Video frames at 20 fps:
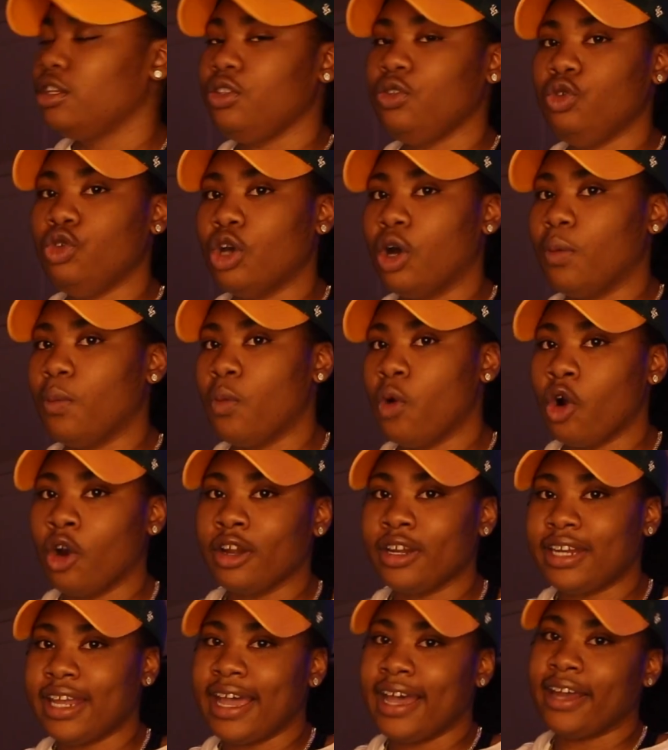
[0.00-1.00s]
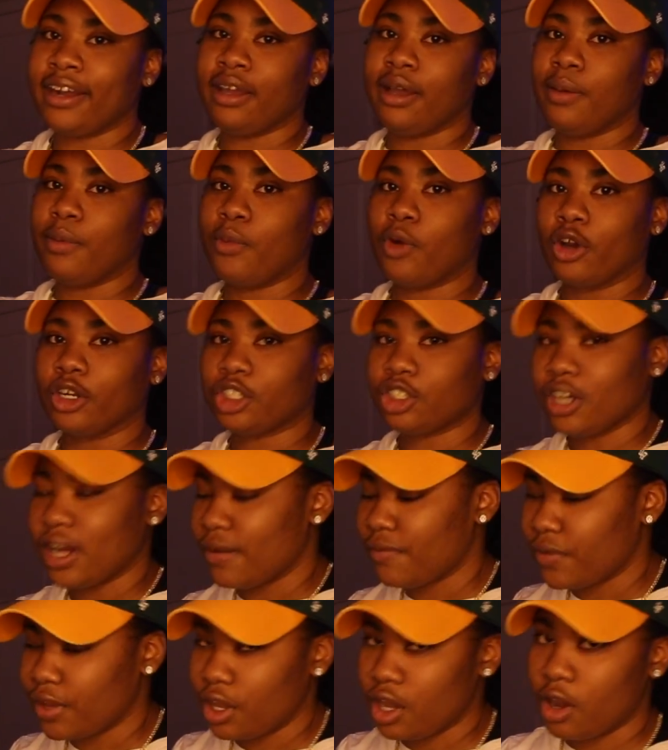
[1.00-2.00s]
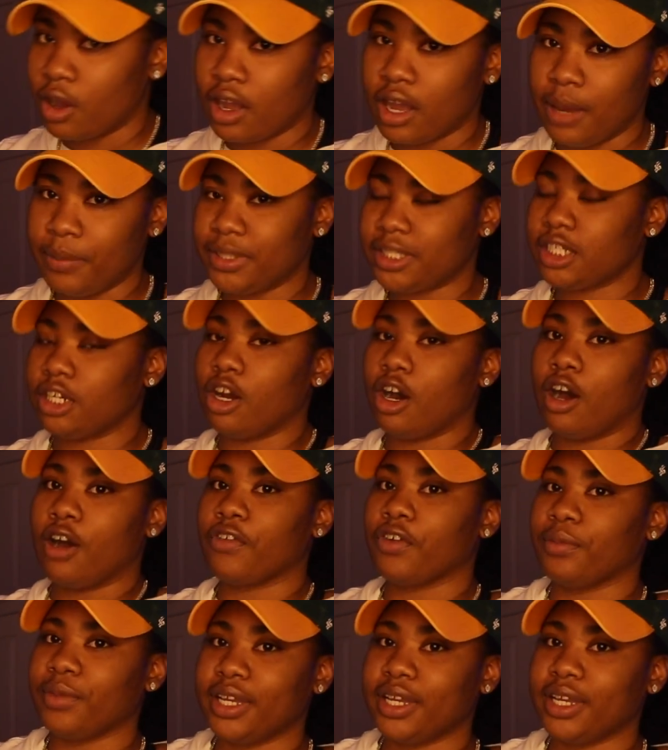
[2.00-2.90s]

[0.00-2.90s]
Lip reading: you know, more data, more traffic coming to the offer,